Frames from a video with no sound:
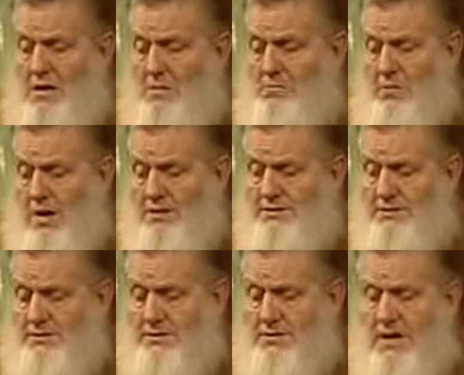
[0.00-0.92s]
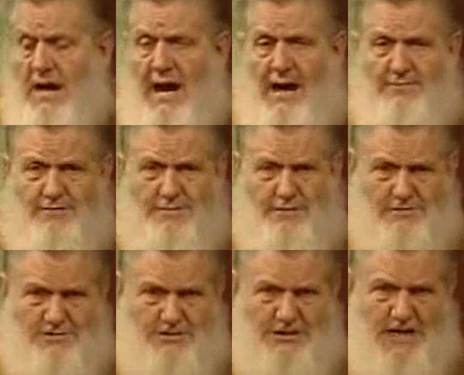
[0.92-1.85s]
But
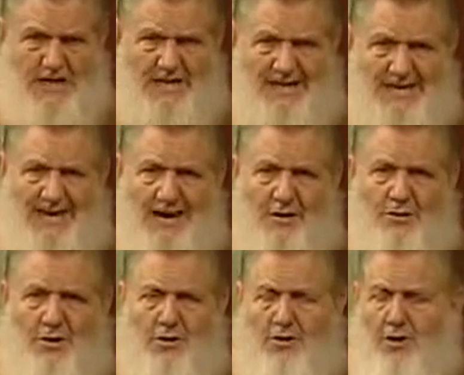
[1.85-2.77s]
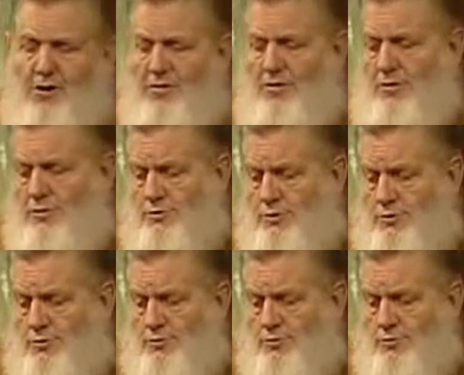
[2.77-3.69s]
after checking it out, a lot of those
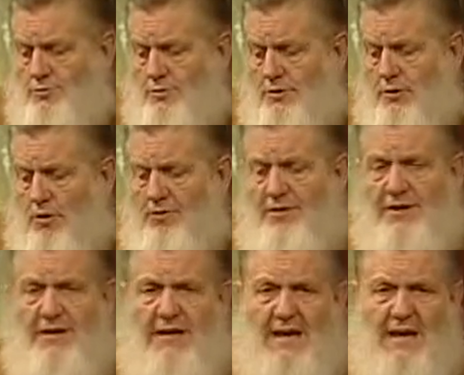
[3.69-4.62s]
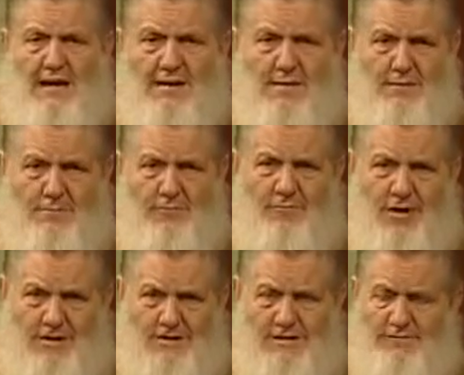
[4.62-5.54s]
who authenticated the
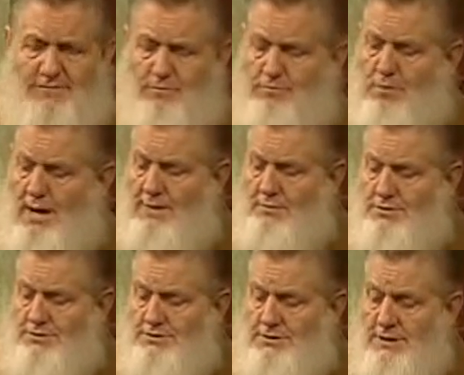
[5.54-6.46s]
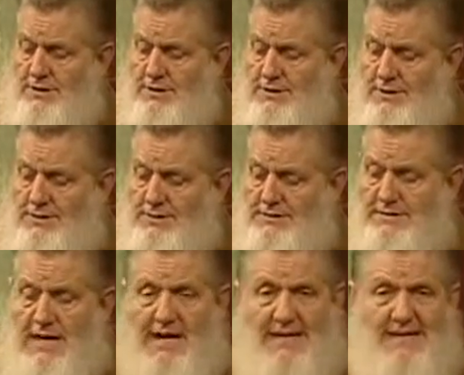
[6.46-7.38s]
various different Bibles
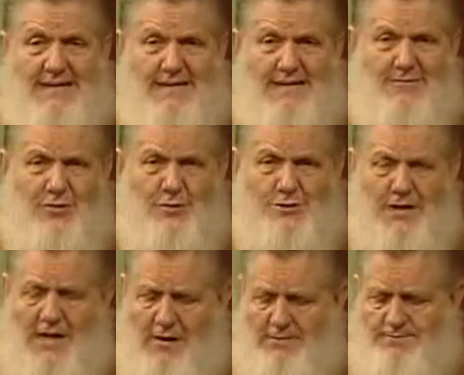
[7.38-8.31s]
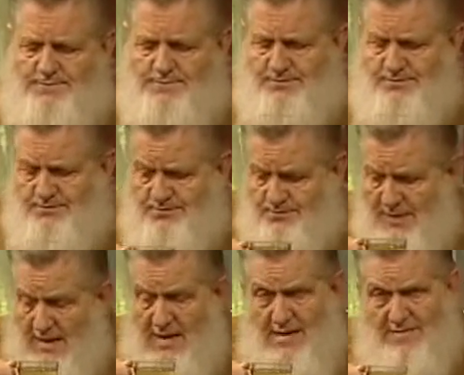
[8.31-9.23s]
decided to leave those out.
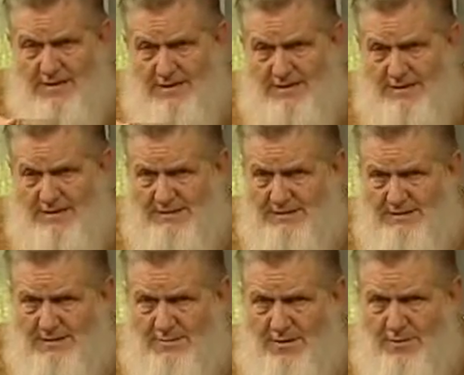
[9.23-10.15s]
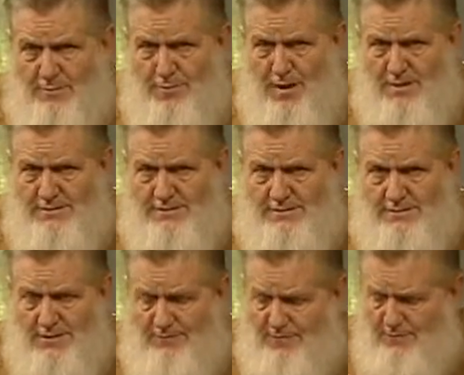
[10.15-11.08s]
Even at the time of the Protestant
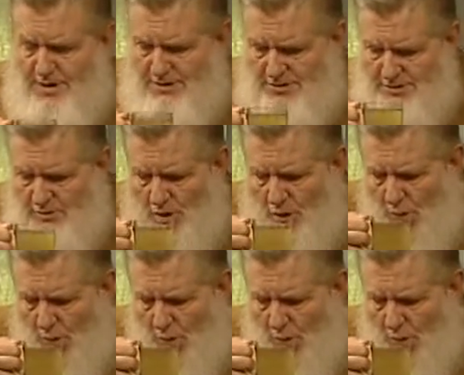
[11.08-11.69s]
Reformation,